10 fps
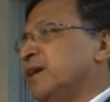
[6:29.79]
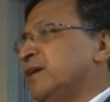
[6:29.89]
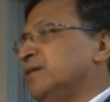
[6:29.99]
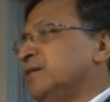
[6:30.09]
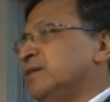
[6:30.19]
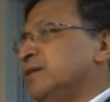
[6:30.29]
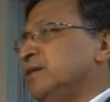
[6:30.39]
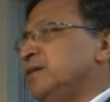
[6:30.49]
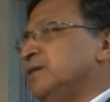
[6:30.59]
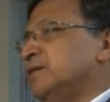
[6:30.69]
And
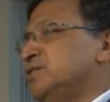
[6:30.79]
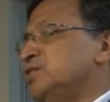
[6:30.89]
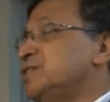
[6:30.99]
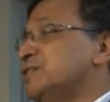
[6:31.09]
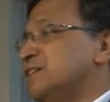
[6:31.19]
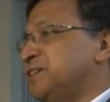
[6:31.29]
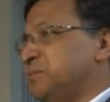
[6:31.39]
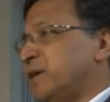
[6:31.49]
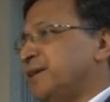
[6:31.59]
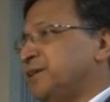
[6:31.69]
GTZ
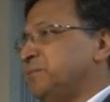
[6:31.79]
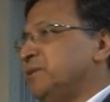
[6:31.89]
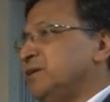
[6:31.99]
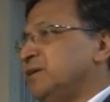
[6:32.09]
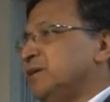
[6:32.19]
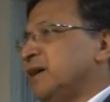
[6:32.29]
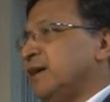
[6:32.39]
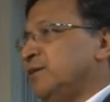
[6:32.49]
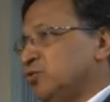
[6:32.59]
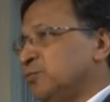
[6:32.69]
invited me in
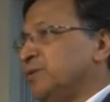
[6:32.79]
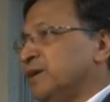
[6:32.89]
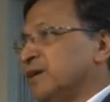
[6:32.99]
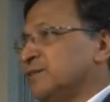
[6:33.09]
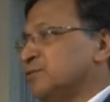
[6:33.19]
Ethiopia.